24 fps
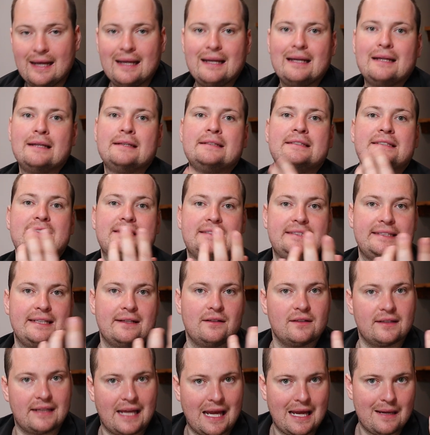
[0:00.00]

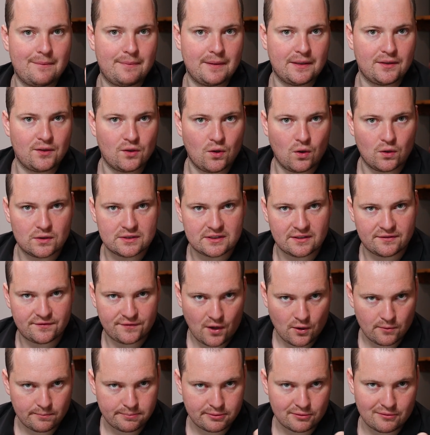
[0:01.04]
still keeping your
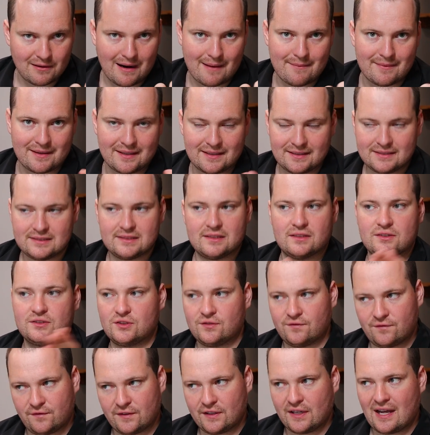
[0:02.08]
default parameters
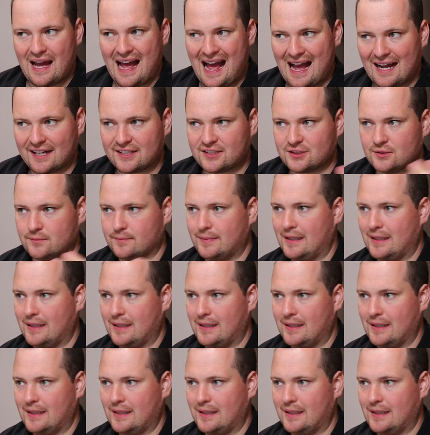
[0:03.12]
for your actual